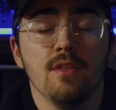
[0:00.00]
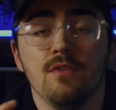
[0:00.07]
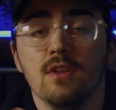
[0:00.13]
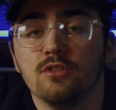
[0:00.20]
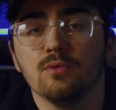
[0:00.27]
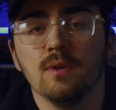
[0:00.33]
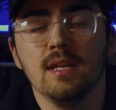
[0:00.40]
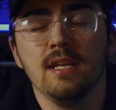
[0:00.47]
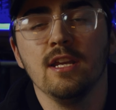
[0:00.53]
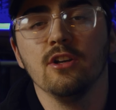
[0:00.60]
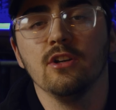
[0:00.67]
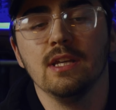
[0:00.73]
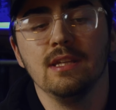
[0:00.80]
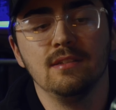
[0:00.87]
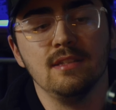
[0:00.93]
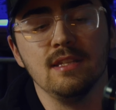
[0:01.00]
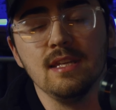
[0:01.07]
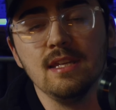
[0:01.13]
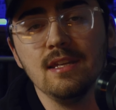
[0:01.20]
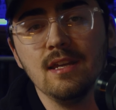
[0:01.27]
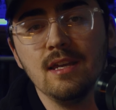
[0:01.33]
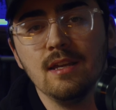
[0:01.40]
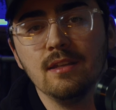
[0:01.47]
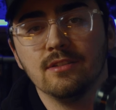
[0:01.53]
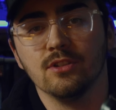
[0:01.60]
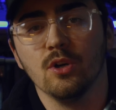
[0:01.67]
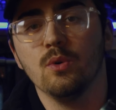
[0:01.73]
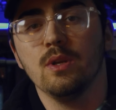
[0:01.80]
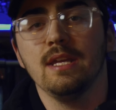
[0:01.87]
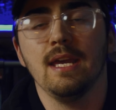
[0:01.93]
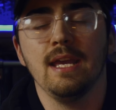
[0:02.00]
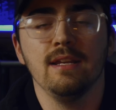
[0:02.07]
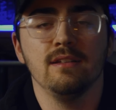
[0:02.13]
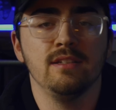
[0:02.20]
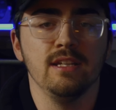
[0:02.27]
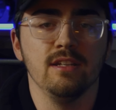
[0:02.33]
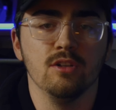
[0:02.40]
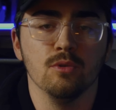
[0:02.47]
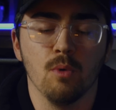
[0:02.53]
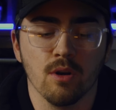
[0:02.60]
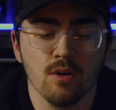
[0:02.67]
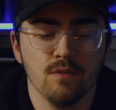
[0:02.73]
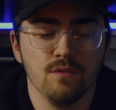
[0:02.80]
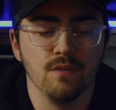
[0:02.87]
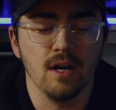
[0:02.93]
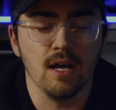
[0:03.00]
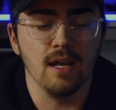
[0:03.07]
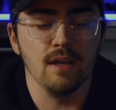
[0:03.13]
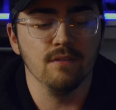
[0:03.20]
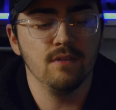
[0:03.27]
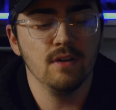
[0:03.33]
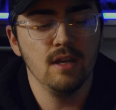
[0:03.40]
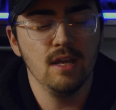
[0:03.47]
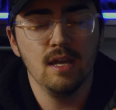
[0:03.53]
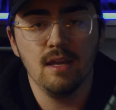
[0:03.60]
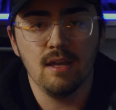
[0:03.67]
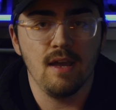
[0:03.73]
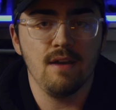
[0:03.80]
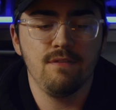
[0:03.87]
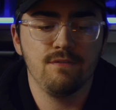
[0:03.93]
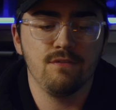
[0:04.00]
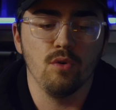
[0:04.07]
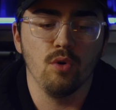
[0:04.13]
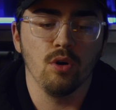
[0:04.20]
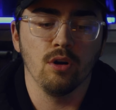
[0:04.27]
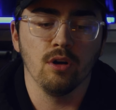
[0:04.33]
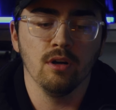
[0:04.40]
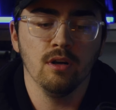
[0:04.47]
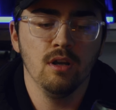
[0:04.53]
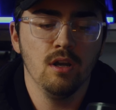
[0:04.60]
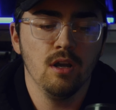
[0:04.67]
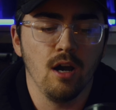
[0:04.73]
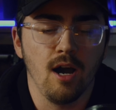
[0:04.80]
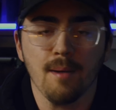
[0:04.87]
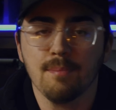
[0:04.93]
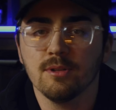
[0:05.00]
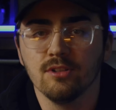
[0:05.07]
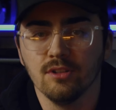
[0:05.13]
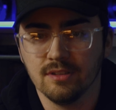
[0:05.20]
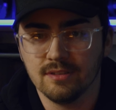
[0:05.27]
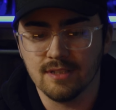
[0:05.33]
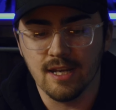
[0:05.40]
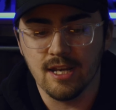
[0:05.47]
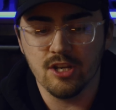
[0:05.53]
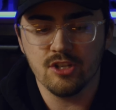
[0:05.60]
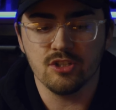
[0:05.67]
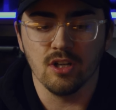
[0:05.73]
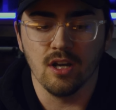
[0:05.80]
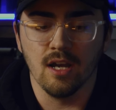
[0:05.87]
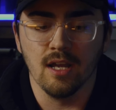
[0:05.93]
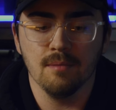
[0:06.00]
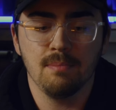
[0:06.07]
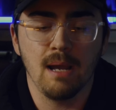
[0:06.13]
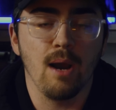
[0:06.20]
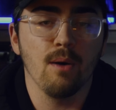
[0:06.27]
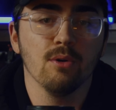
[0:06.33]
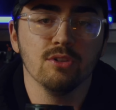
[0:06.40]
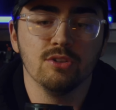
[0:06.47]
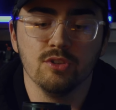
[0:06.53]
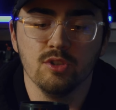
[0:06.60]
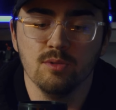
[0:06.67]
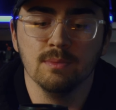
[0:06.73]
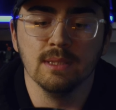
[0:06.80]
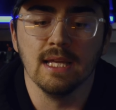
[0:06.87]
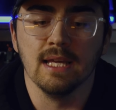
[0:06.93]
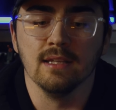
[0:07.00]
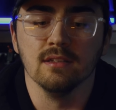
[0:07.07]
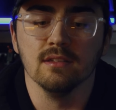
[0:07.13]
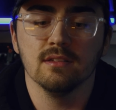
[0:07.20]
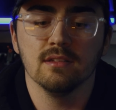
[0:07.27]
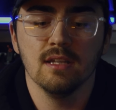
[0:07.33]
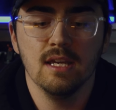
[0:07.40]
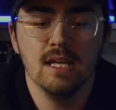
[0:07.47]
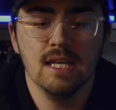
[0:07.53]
This right here is the Sony 18-105 F4 Optical Steady Shot Power Zoom lens,